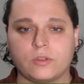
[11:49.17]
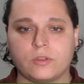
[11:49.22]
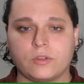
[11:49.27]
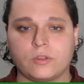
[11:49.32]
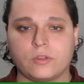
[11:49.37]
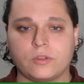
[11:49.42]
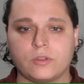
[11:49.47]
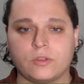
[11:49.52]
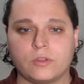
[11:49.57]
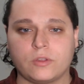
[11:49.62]

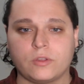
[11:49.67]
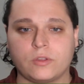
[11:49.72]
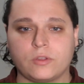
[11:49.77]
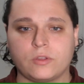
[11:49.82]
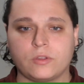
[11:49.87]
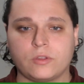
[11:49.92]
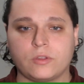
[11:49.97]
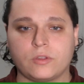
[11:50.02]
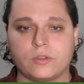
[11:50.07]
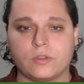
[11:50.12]
Uh,
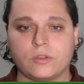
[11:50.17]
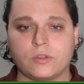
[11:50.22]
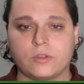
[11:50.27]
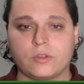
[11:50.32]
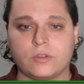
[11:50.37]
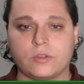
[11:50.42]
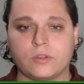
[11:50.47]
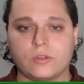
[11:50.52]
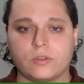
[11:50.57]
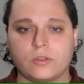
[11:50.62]
injury
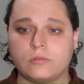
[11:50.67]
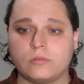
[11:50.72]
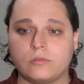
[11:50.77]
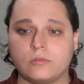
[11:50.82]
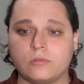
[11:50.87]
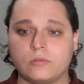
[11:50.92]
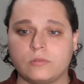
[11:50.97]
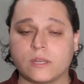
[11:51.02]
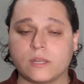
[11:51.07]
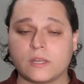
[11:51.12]
prone,
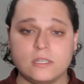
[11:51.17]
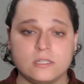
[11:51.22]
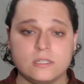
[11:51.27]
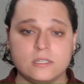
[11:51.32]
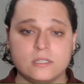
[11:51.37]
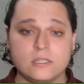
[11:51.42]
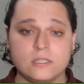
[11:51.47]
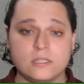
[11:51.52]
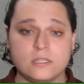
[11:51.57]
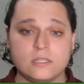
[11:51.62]
but he's
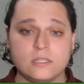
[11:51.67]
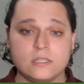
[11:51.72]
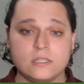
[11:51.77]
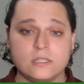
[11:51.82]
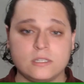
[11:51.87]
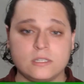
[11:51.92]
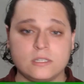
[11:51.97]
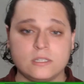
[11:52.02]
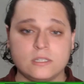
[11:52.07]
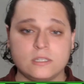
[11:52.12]
there, and when he's
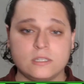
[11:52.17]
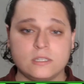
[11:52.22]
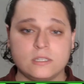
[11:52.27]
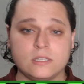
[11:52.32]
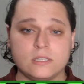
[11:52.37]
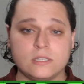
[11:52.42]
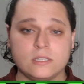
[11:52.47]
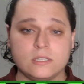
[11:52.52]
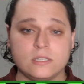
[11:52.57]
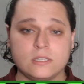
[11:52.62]
on the ice,
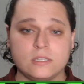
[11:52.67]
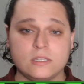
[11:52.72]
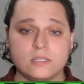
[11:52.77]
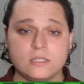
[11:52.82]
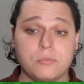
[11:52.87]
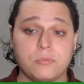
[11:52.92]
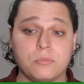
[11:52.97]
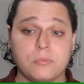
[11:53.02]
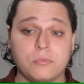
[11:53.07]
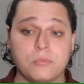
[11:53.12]
he's going to get
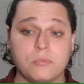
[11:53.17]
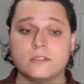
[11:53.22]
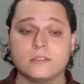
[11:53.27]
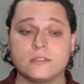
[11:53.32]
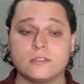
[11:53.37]
points.